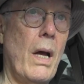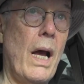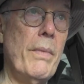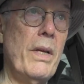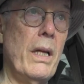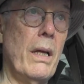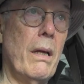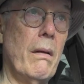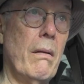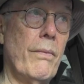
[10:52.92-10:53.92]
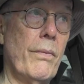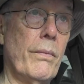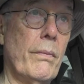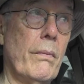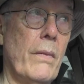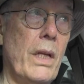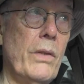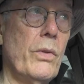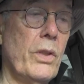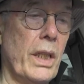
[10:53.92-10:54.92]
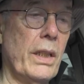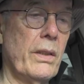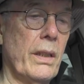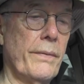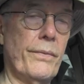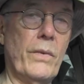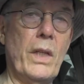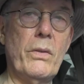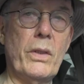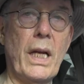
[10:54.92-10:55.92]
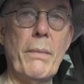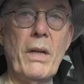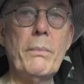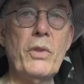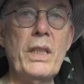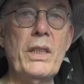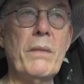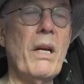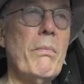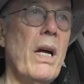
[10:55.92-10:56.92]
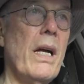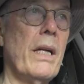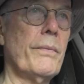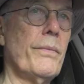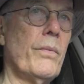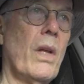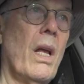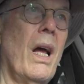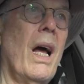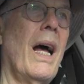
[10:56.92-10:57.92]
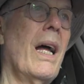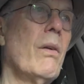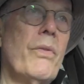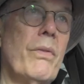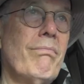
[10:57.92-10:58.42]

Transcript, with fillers: I mean, Interesting, isn't it? Interesting. I mean, I'm changing my mind. I don't...